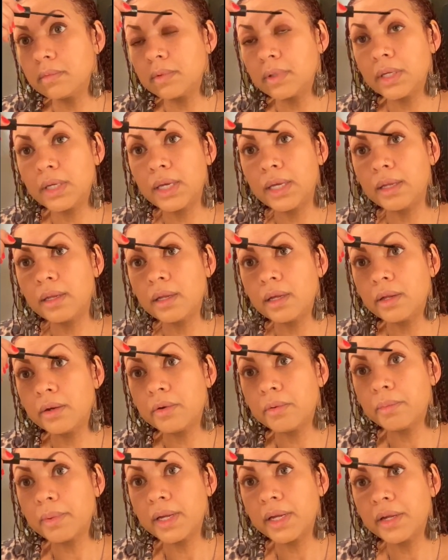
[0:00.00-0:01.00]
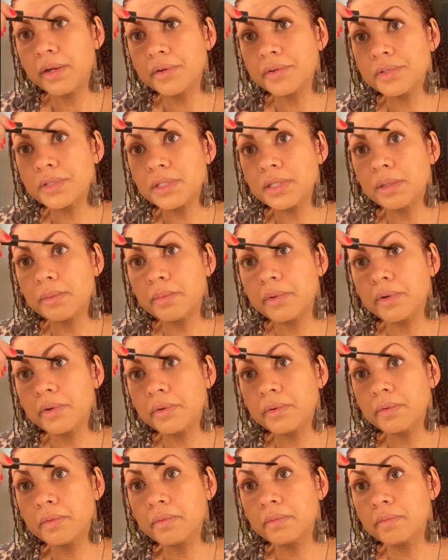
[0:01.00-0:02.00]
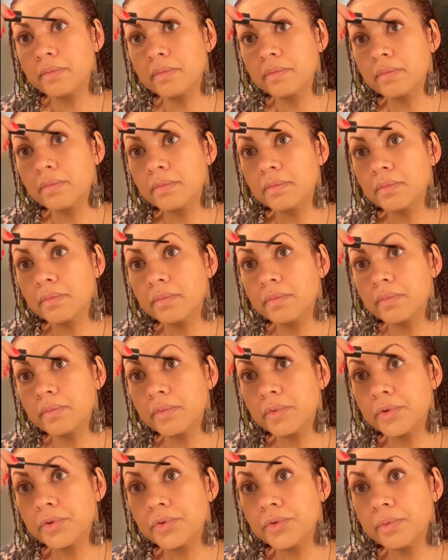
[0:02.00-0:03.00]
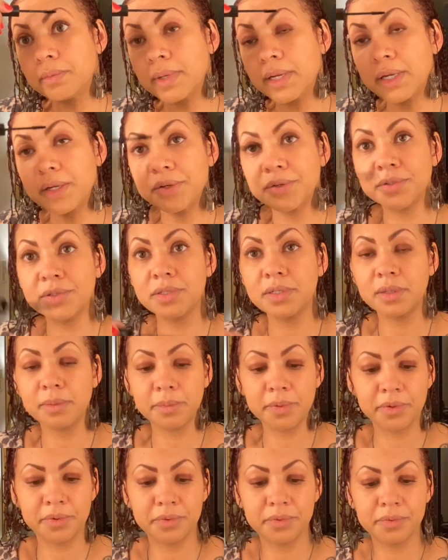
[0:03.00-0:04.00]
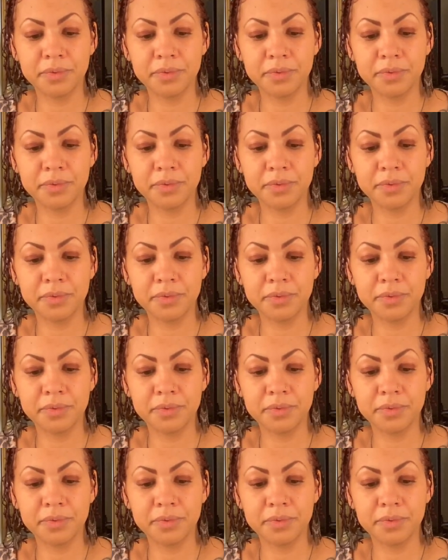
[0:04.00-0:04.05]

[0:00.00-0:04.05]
get under my hair steamer, or do my hair steamer.